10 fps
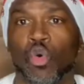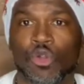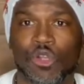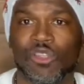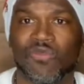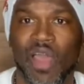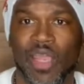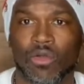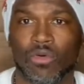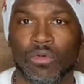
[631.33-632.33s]
this
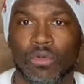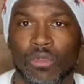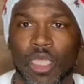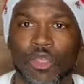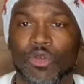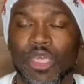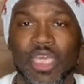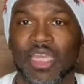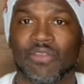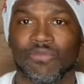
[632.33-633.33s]
vinyl and you can get
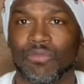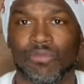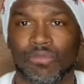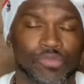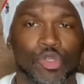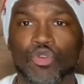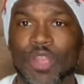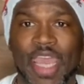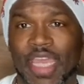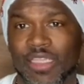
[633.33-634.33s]
it 2
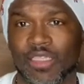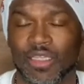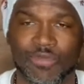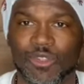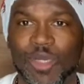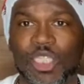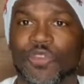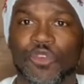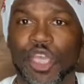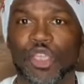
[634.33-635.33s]
days, especially if you
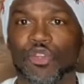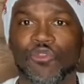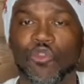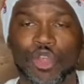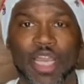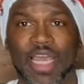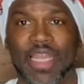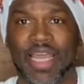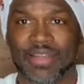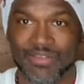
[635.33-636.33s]
get to the
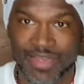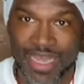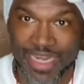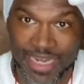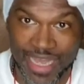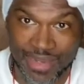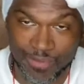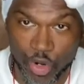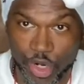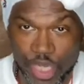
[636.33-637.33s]
$49.99
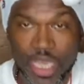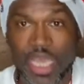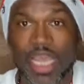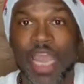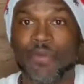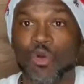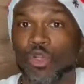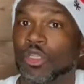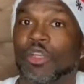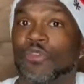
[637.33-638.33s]
mark, and we're going to
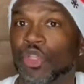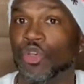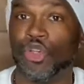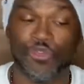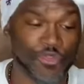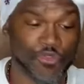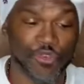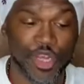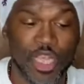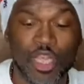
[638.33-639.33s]
deliver it to you for
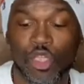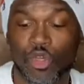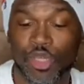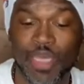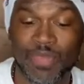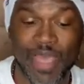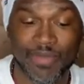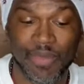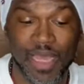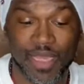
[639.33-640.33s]
free. So keep that in mind.